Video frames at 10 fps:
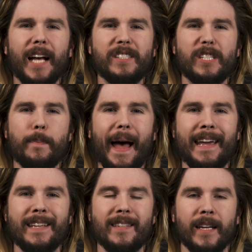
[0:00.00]

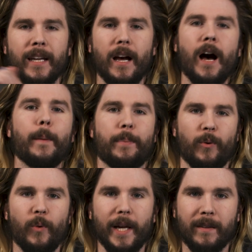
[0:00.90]
spicing it
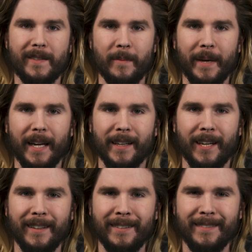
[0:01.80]
up with some ink.